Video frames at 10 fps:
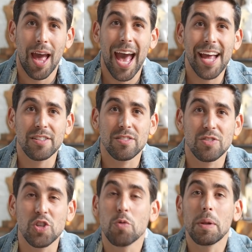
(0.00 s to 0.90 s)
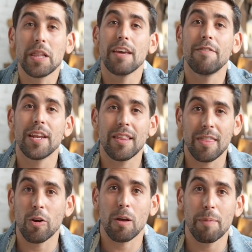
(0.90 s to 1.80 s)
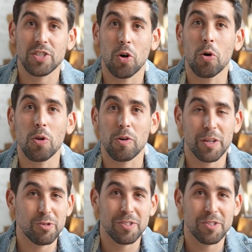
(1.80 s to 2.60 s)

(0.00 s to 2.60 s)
And do you believe in Ethereum as a whole, or are you